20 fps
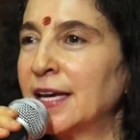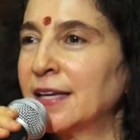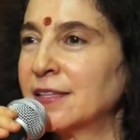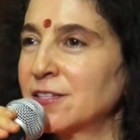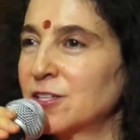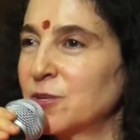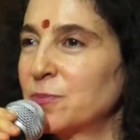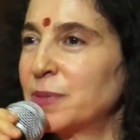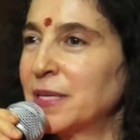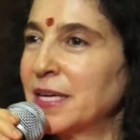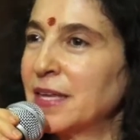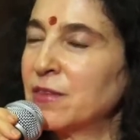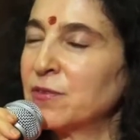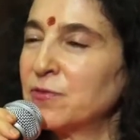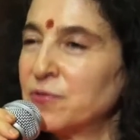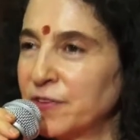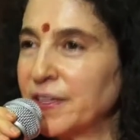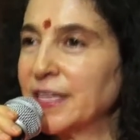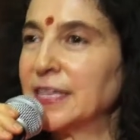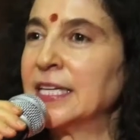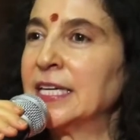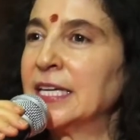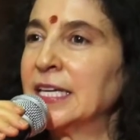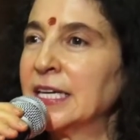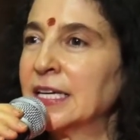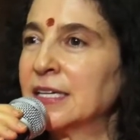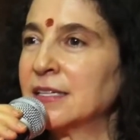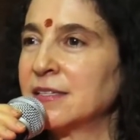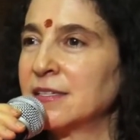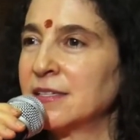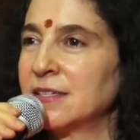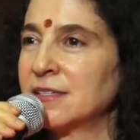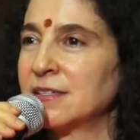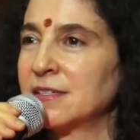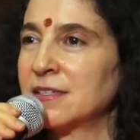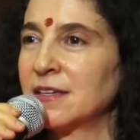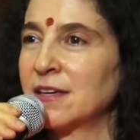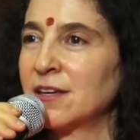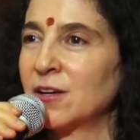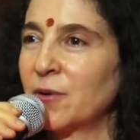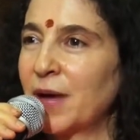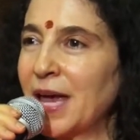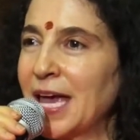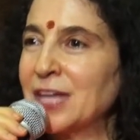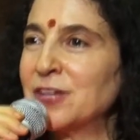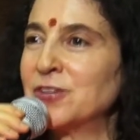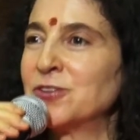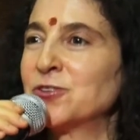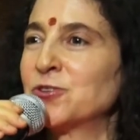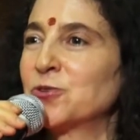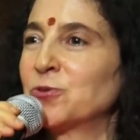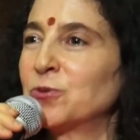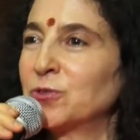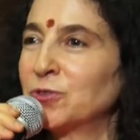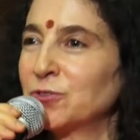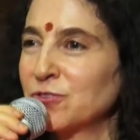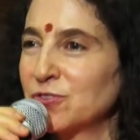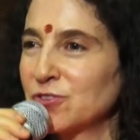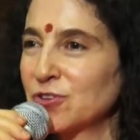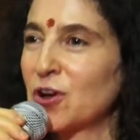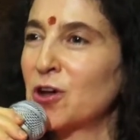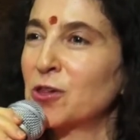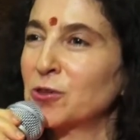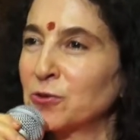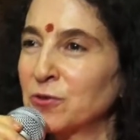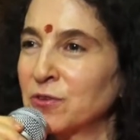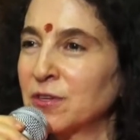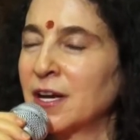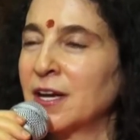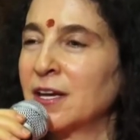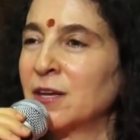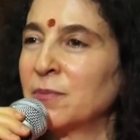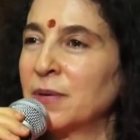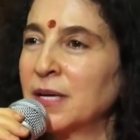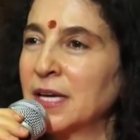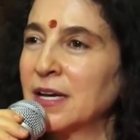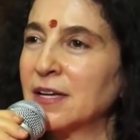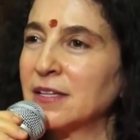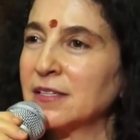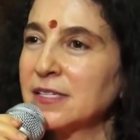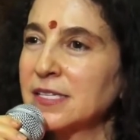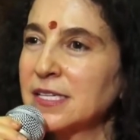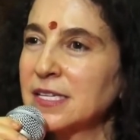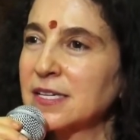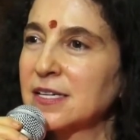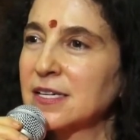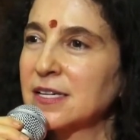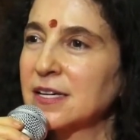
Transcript: gets to play the villain because he's, you know, head and shoulders taller than anybody else.